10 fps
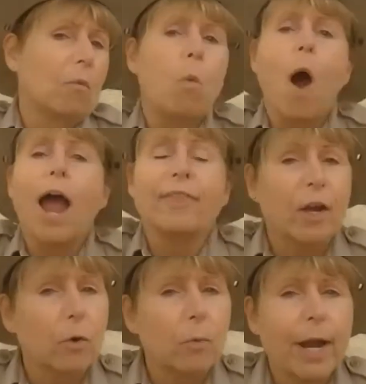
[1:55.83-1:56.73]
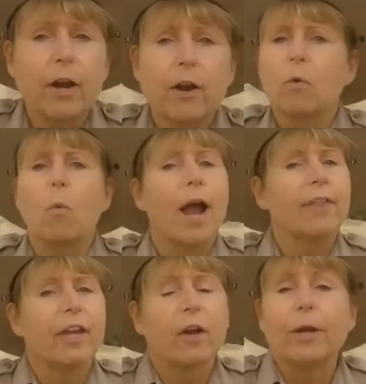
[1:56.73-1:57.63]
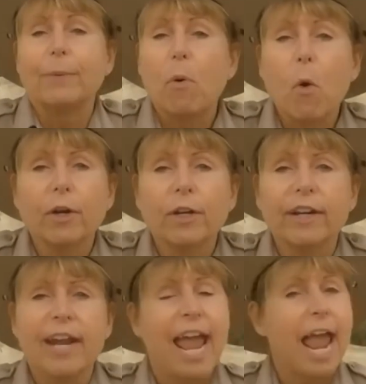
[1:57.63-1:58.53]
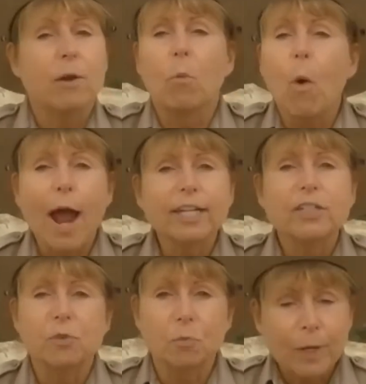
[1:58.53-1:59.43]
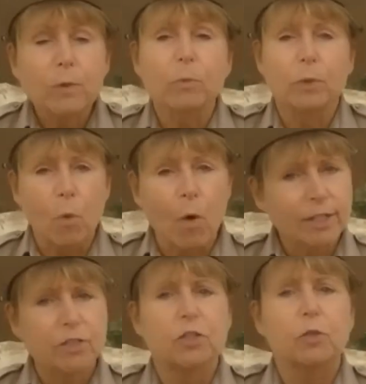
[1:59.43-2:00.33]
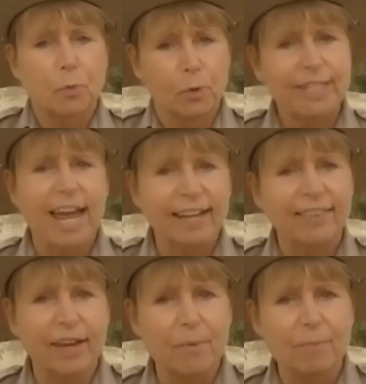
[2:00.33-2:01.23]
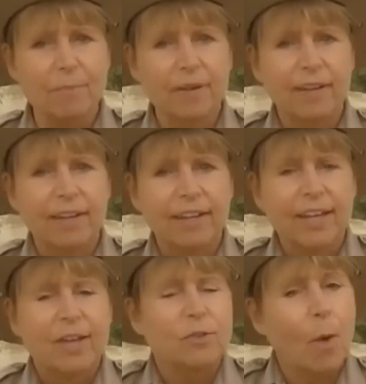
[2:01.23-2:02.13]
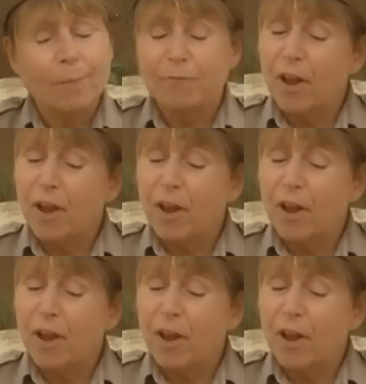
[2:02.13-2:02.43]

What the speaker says: why they are rare, why they are important, and why we would want to protect them. So I'm